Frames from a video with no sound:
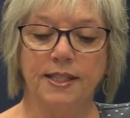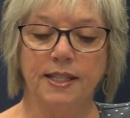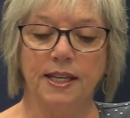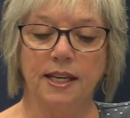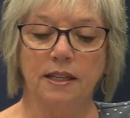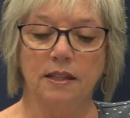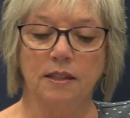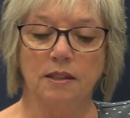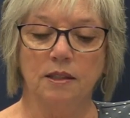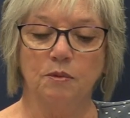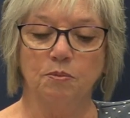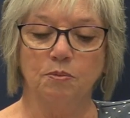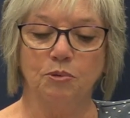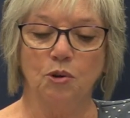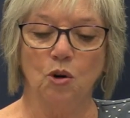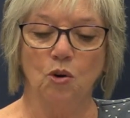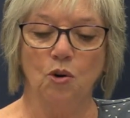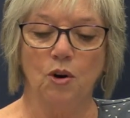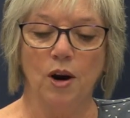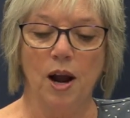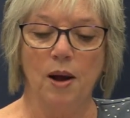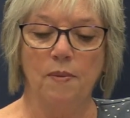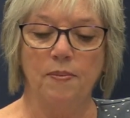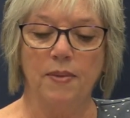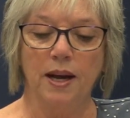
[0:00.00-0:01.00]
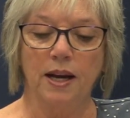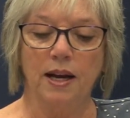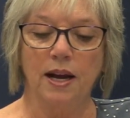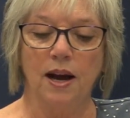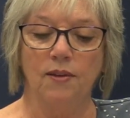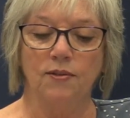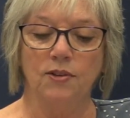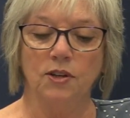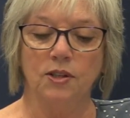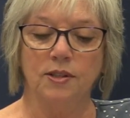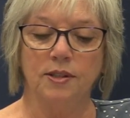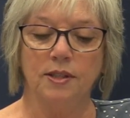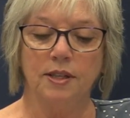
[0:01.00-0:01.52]
skills program that
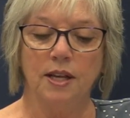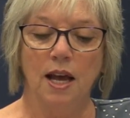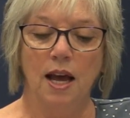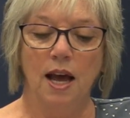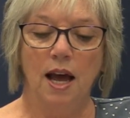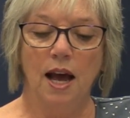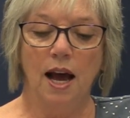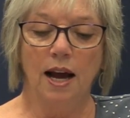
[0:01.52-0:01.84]
covers